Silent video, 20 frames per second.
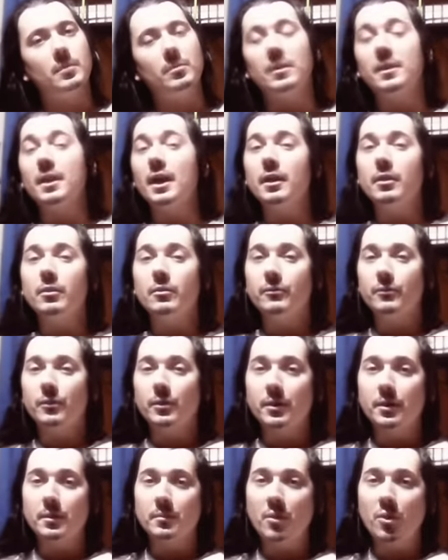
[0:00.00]
But I go
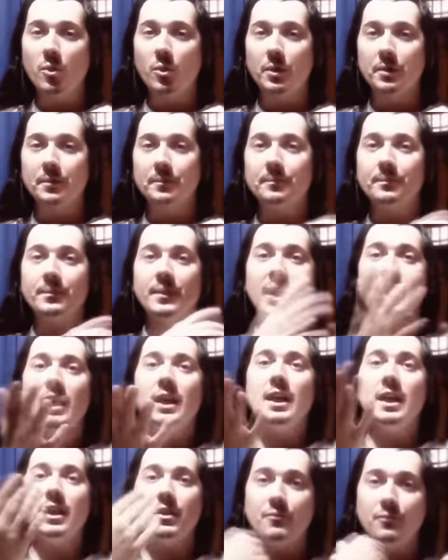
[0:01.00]
furthermore.
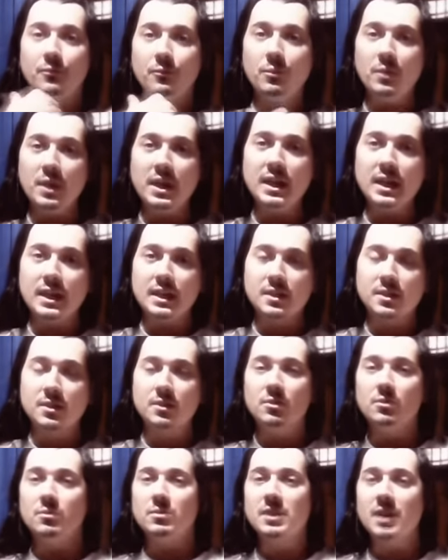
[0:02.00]
If we
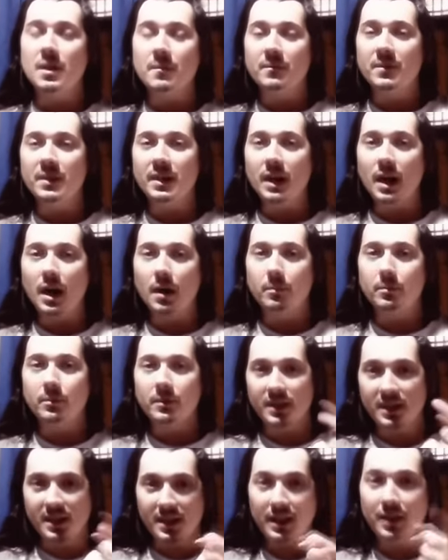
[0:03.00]
screw something up,
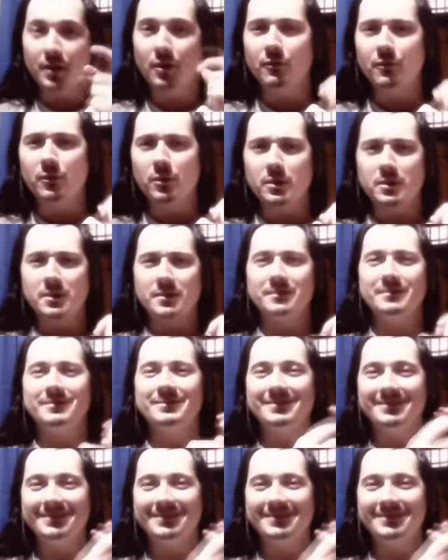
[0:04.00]
it's still your fault.